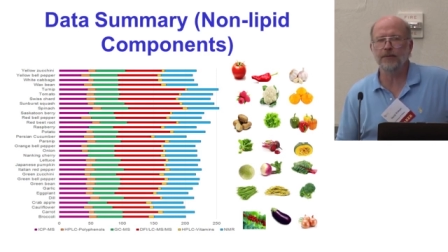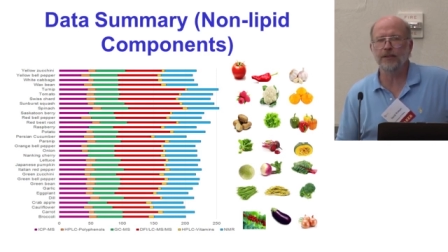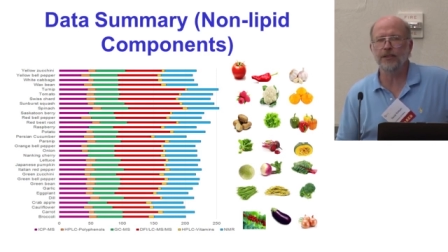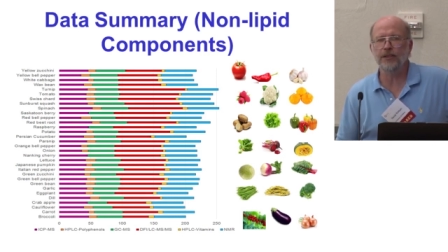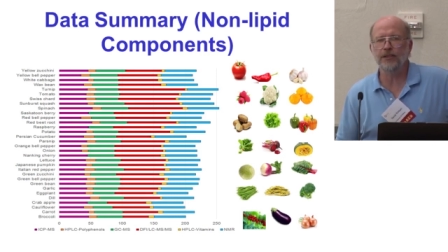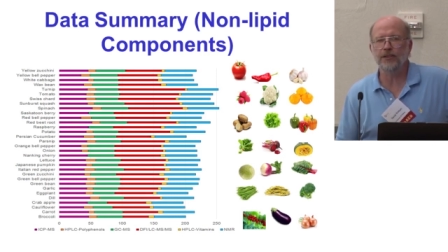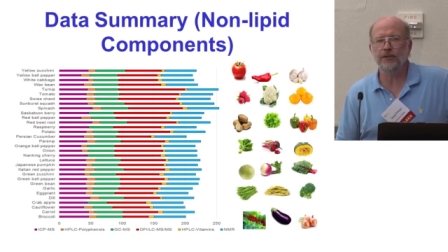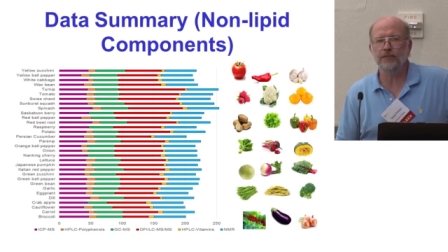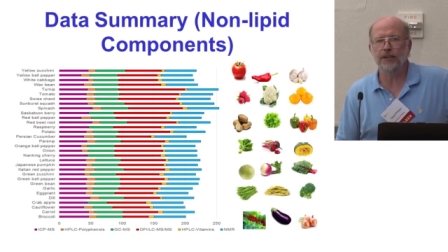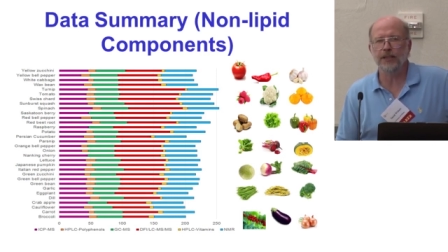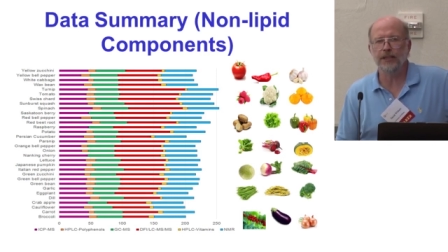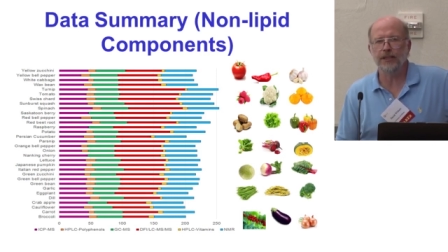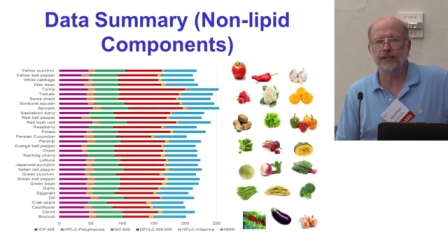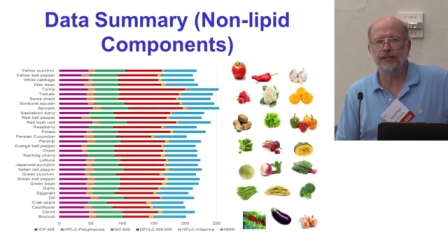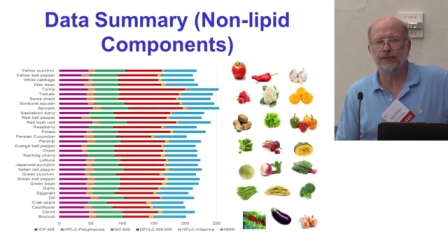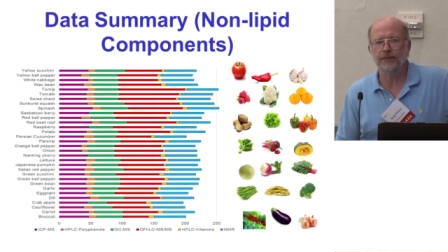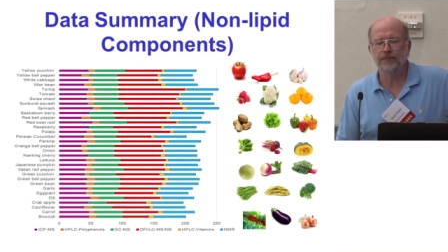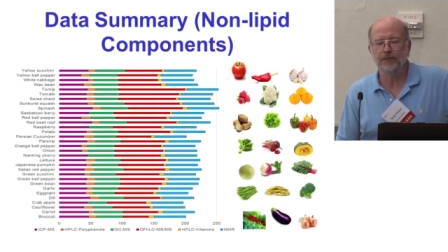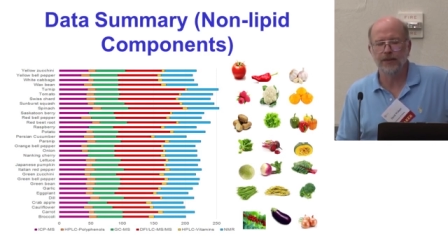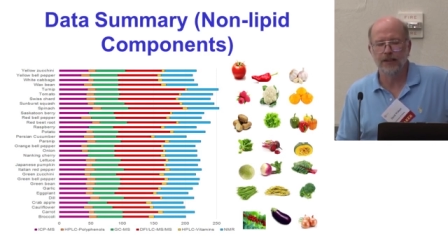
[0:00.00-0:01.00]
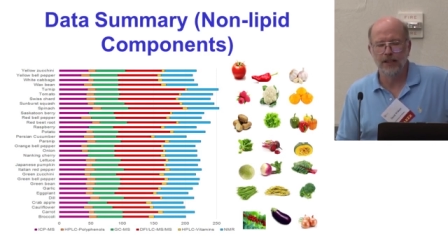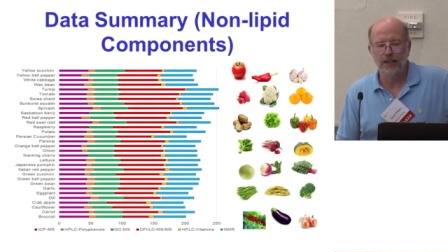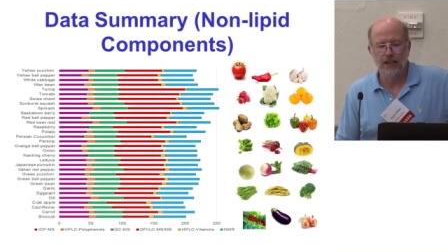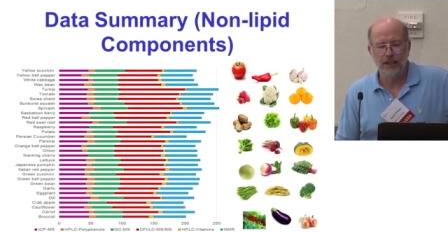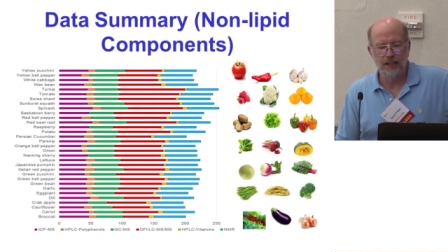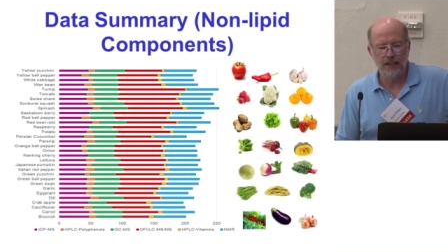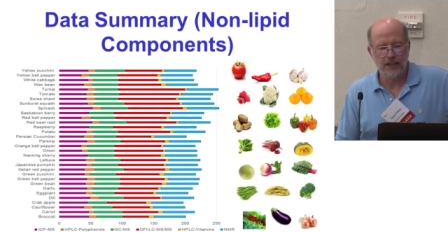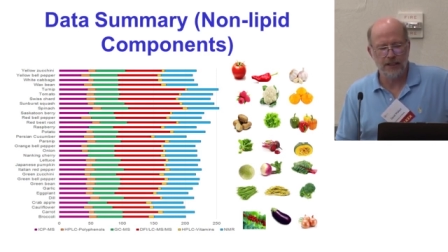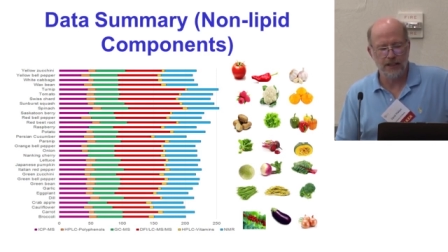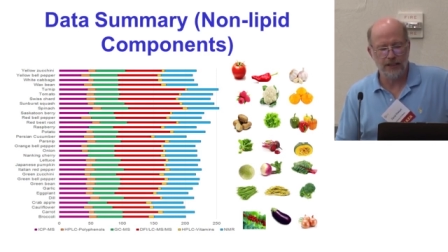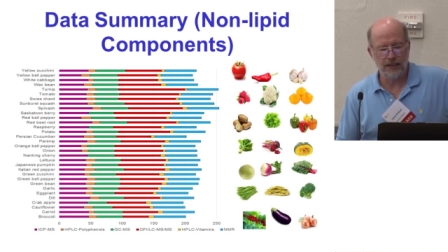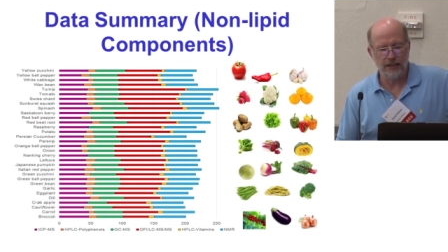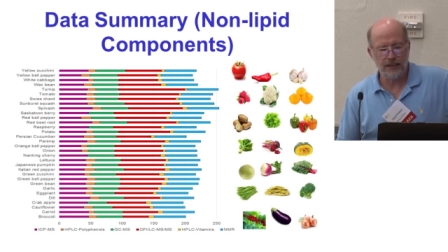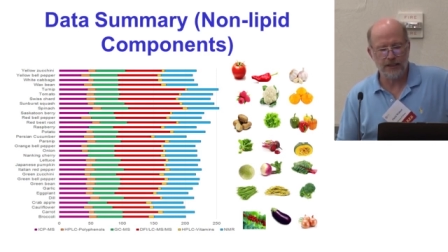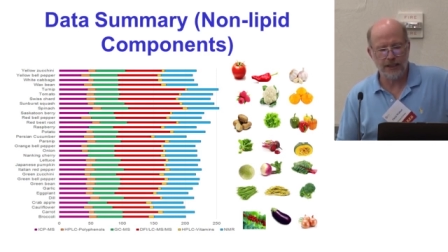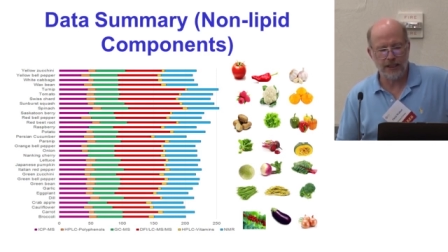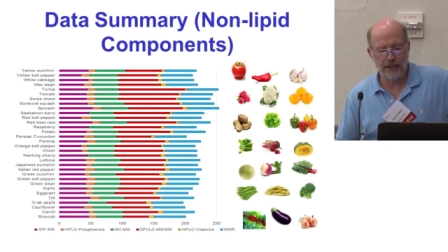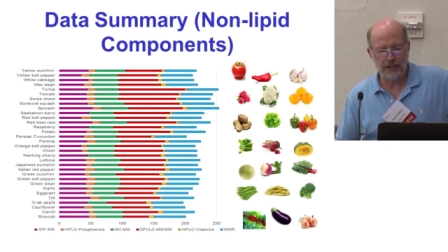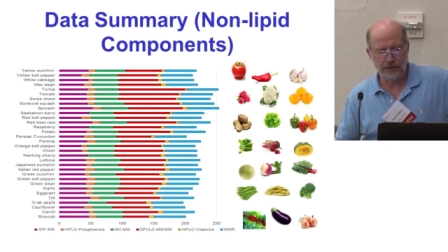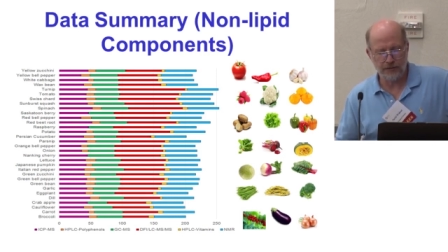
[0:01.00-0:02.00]
instrument. In this
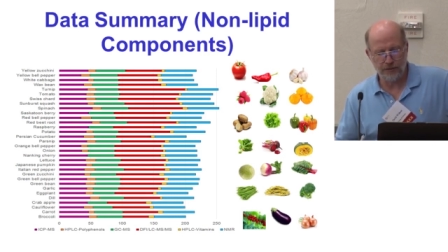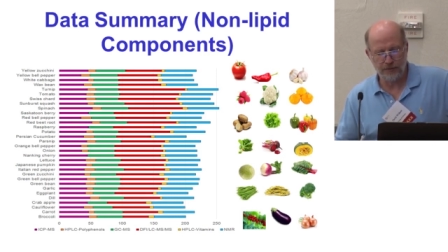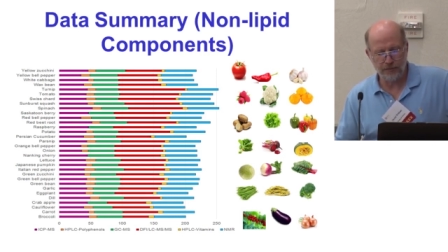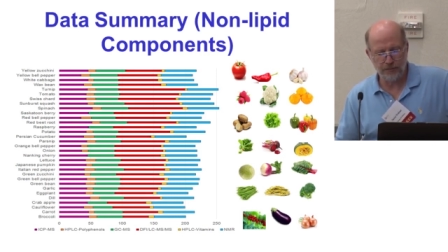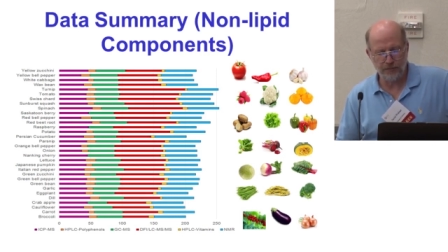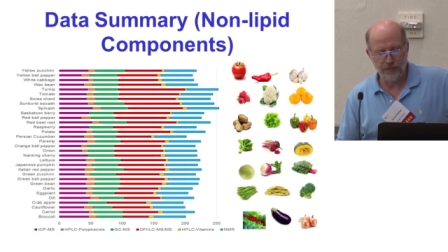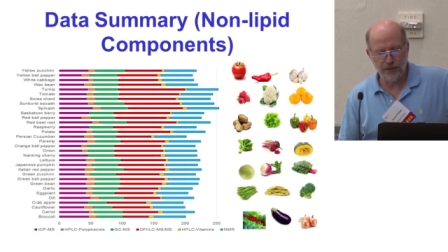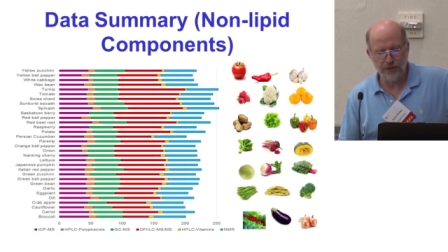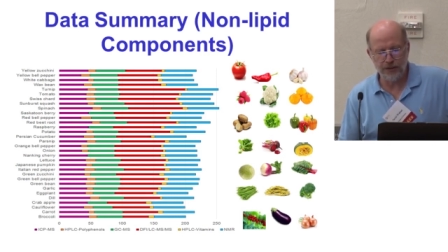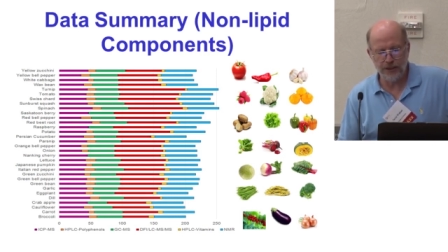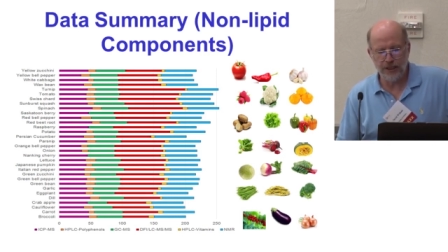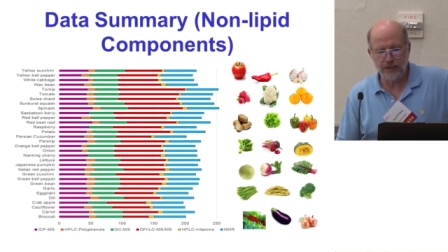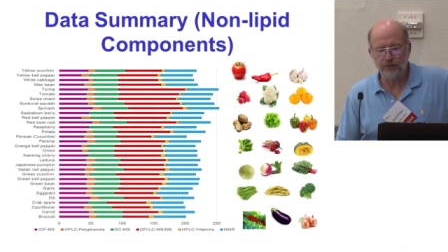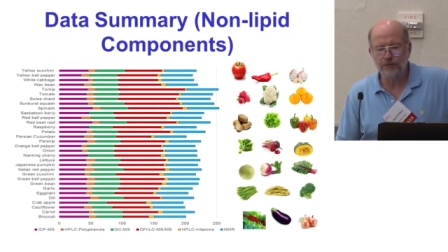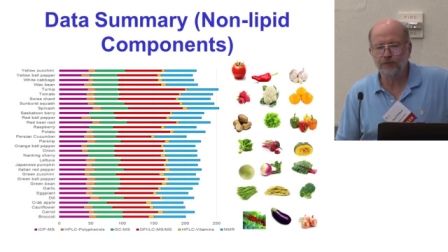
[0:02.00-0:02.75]
case, they're using